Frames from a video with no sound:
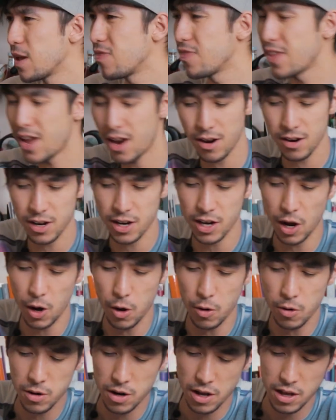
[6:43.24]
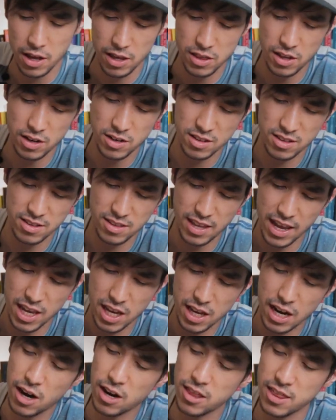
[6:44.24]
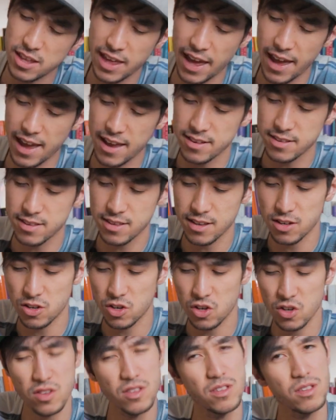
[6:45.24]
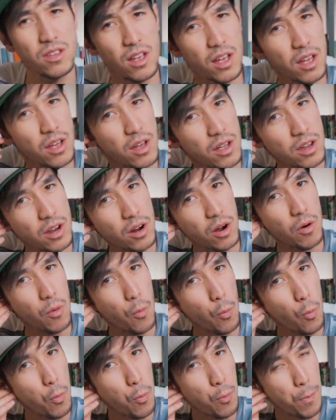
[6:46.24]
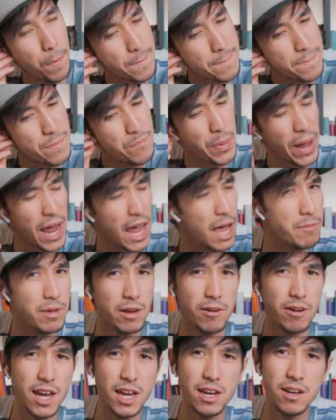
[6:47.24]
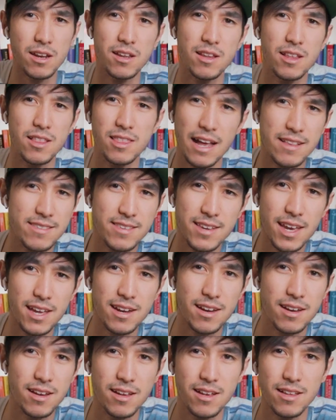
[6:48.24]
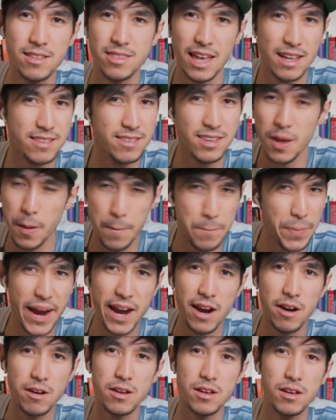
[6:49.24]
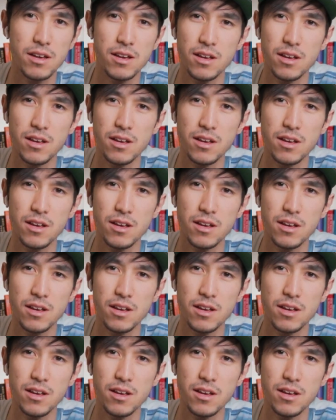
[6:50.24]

in there, you know. They just take it out of the case and just, you know, bam, you're in. That's it. Paired.